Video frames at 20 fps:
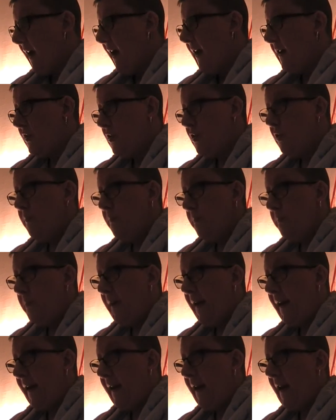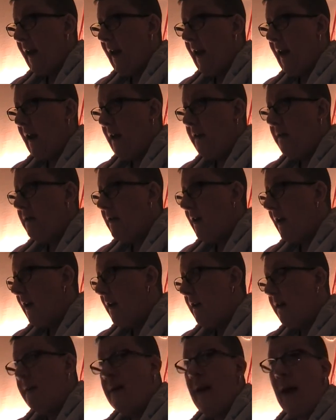I shouldn't be, and
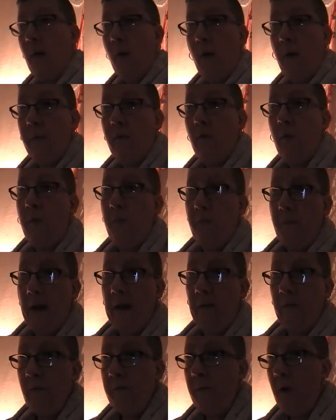now I've come back from